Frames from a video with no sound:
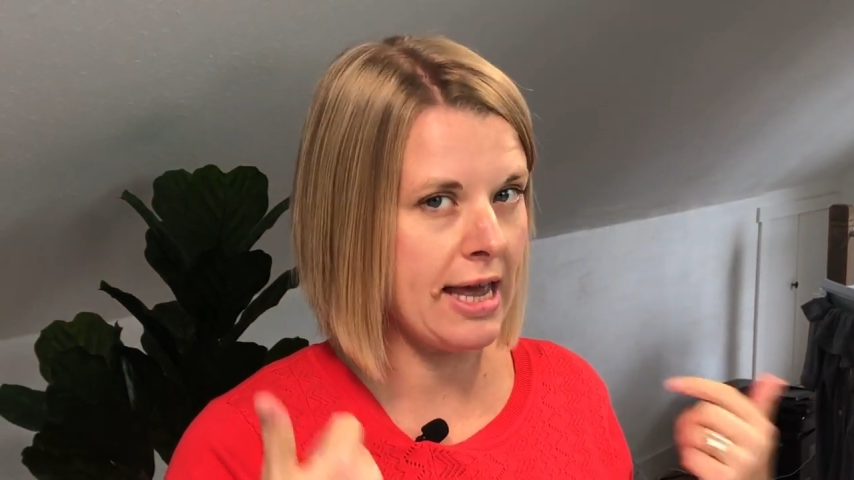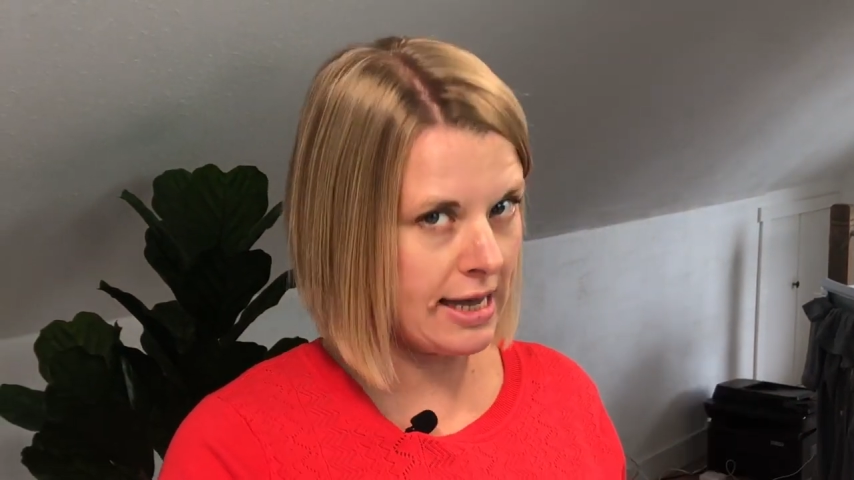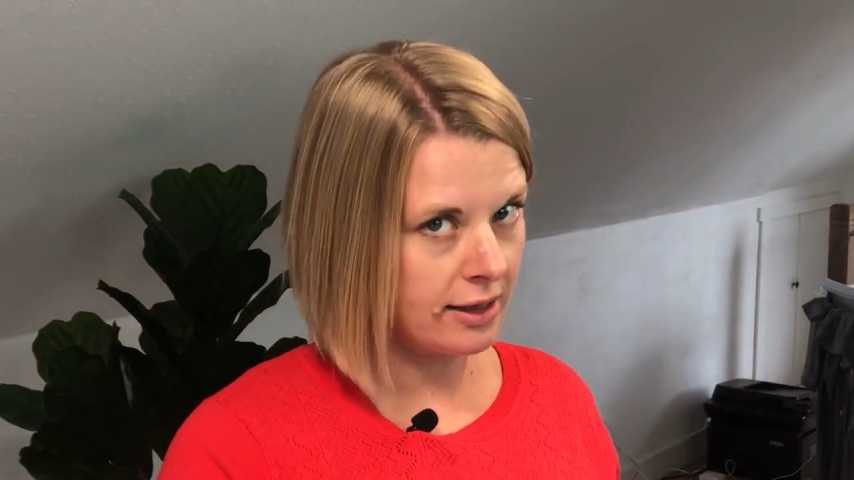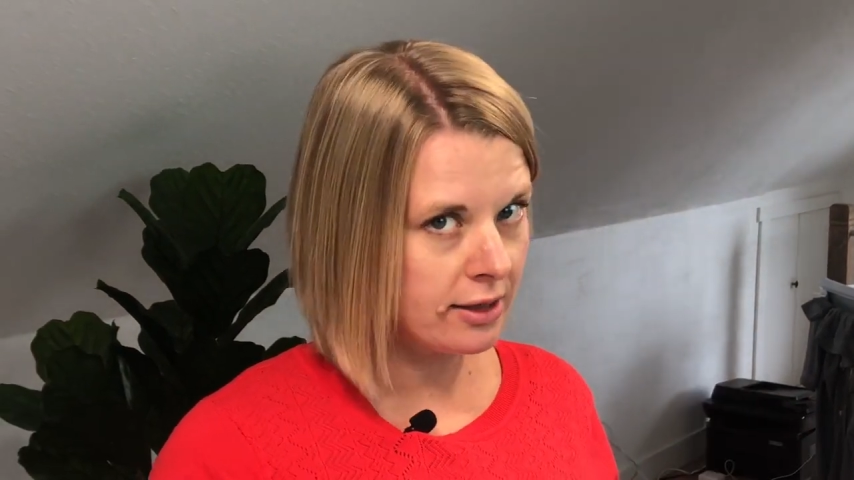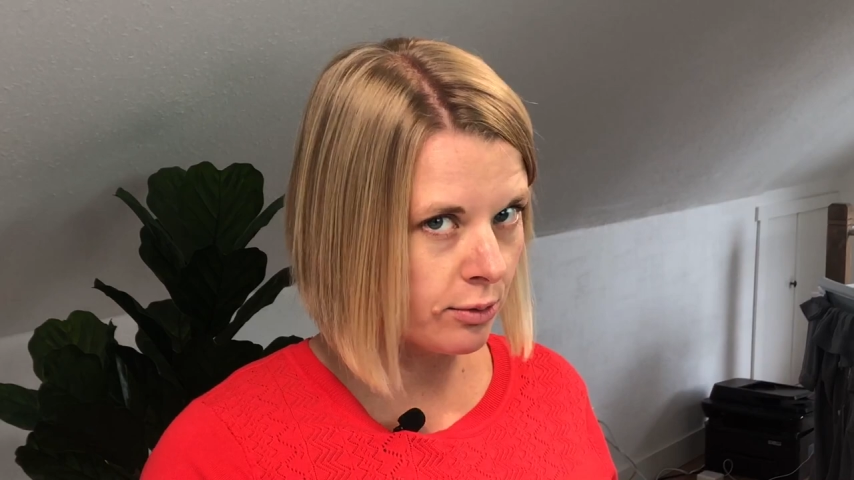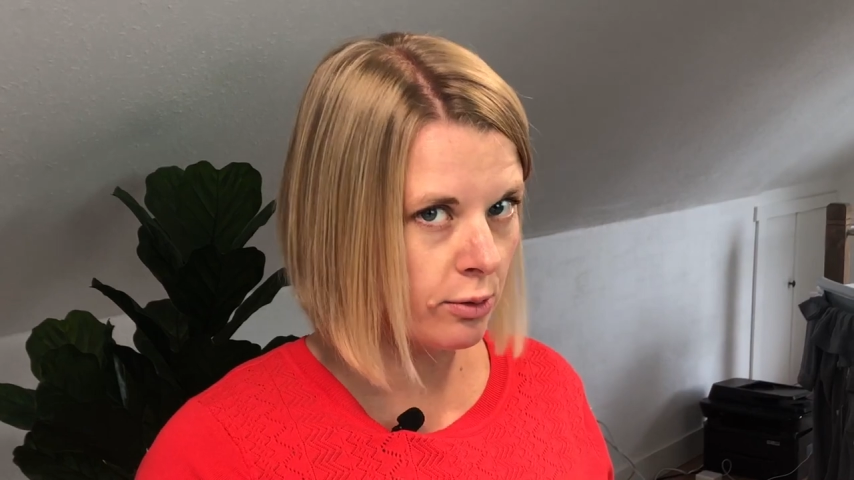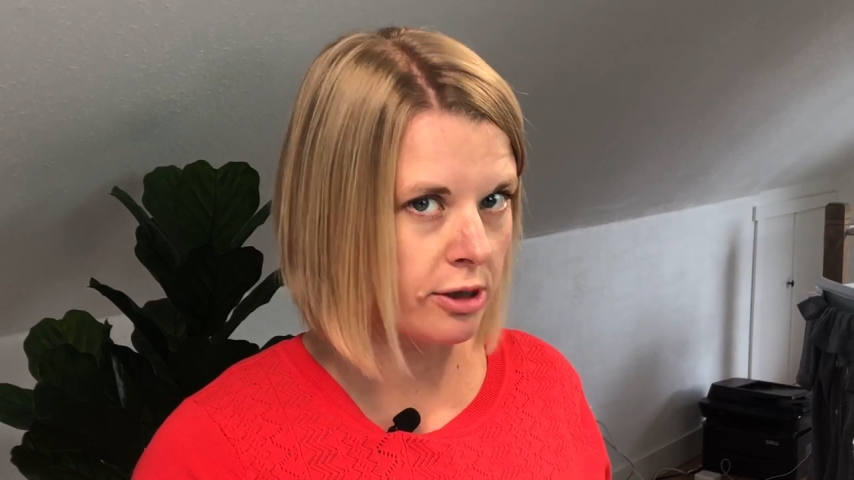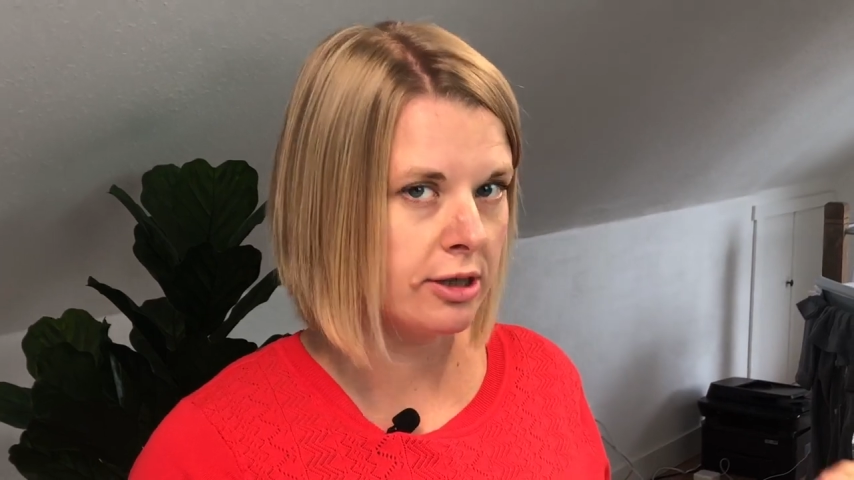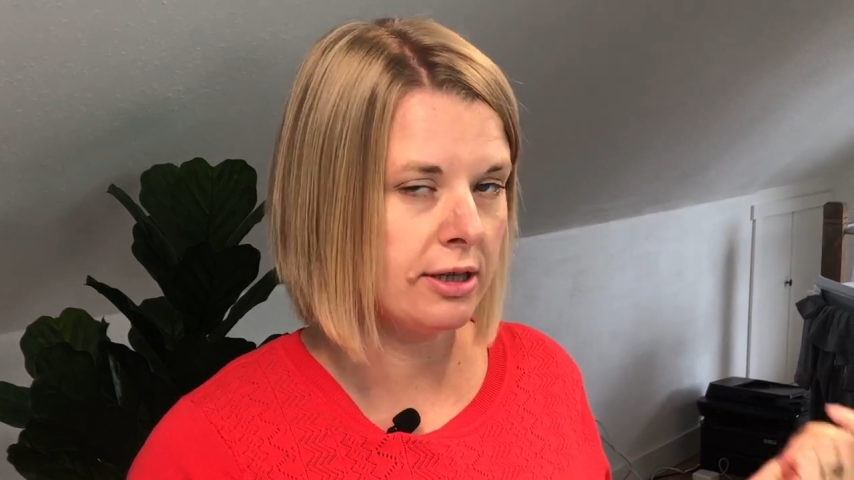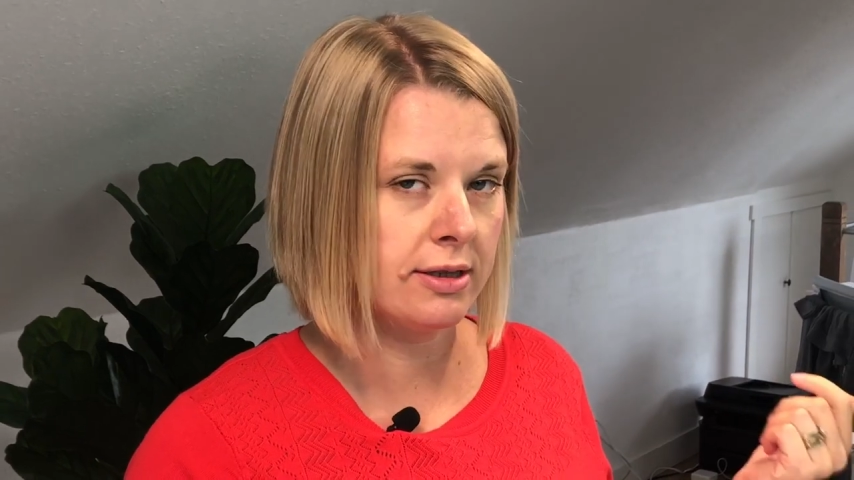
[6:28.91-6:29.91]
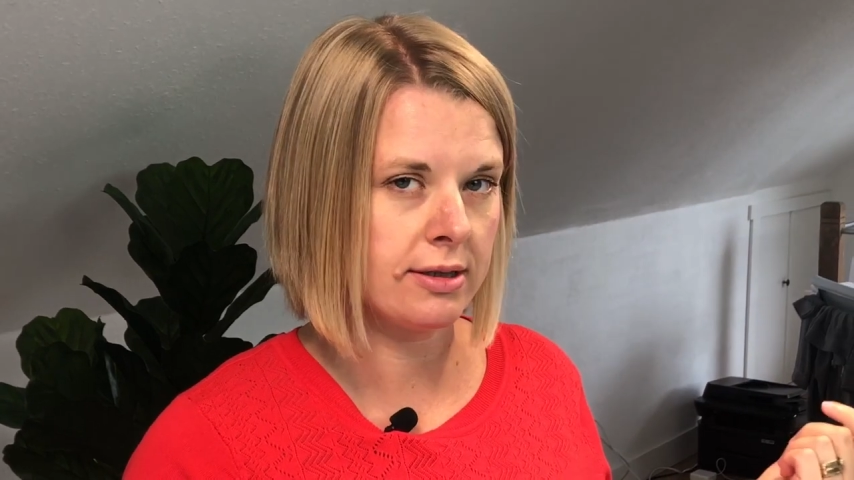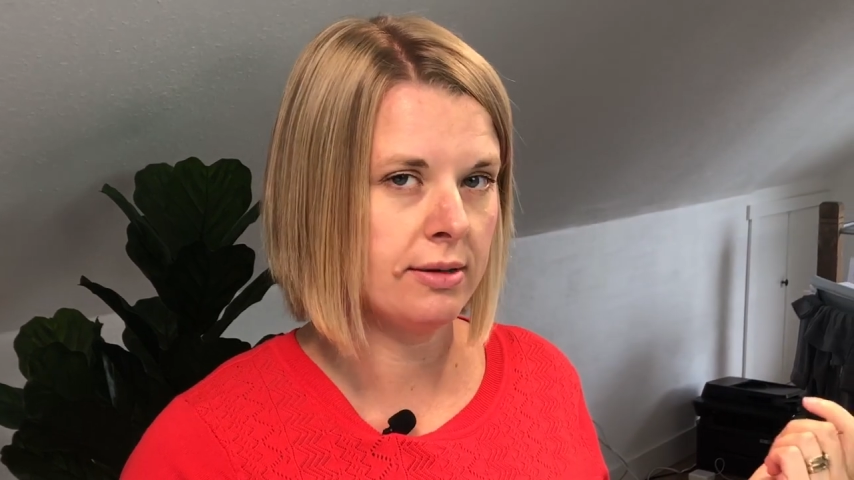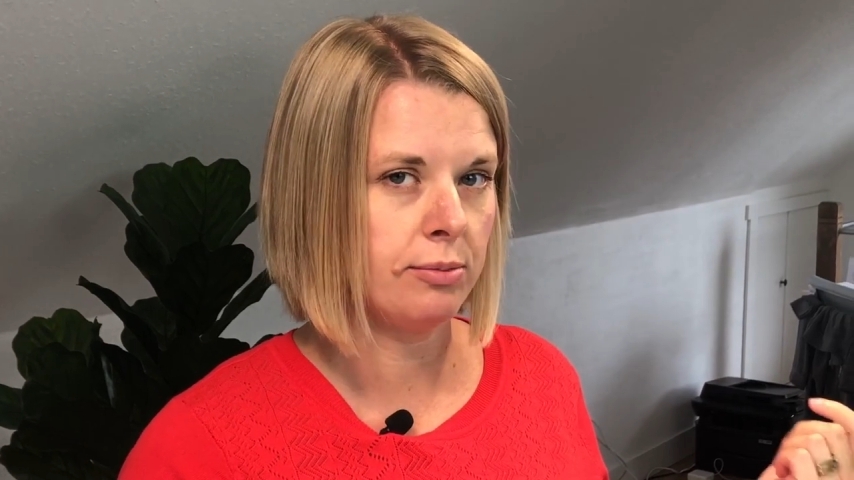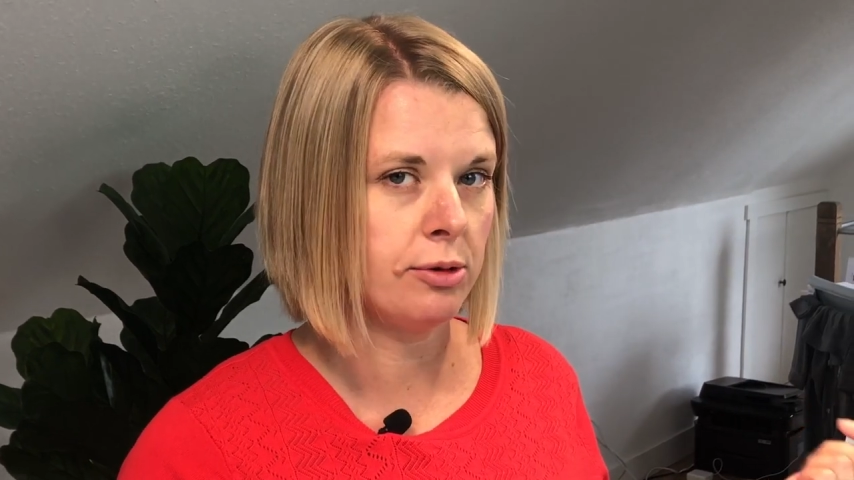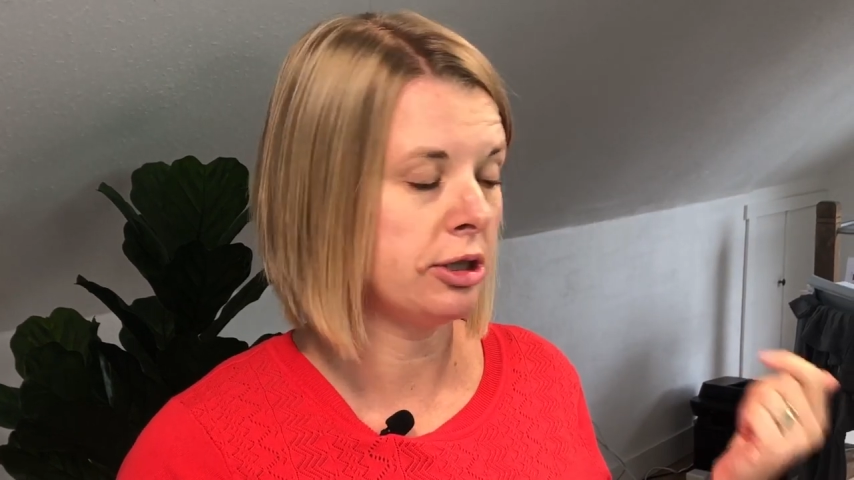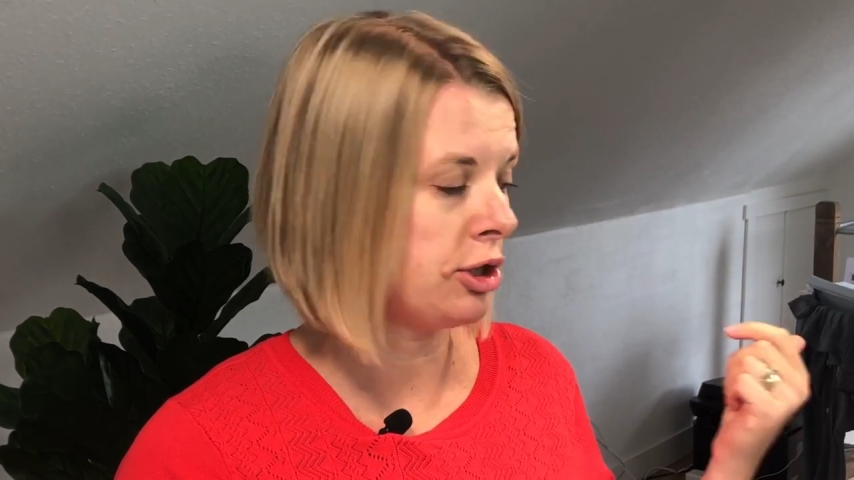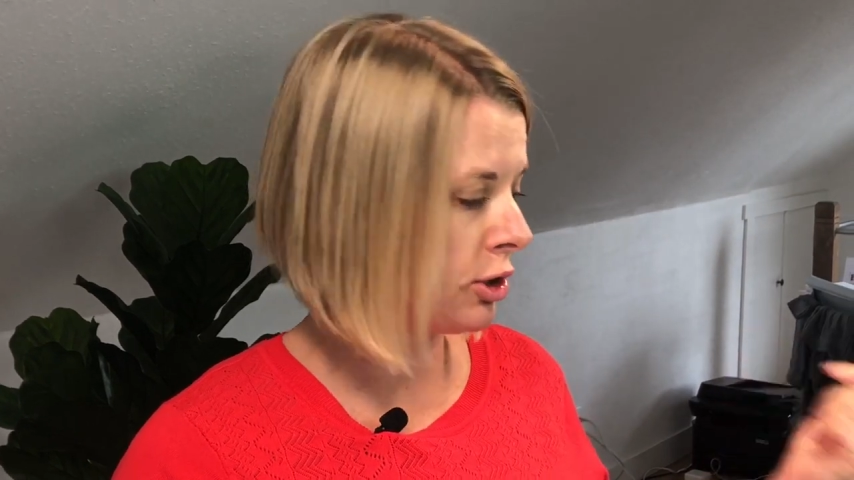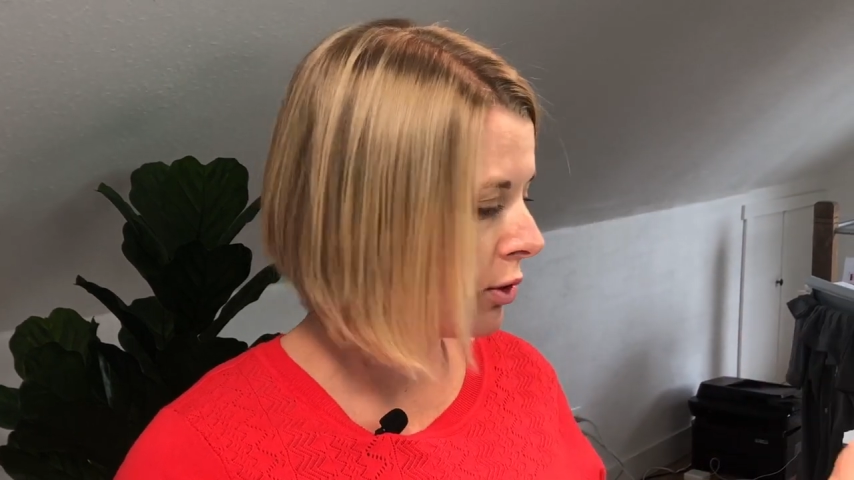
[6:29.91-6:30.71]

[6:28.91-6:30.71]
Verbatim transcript: eight quart Instant Pot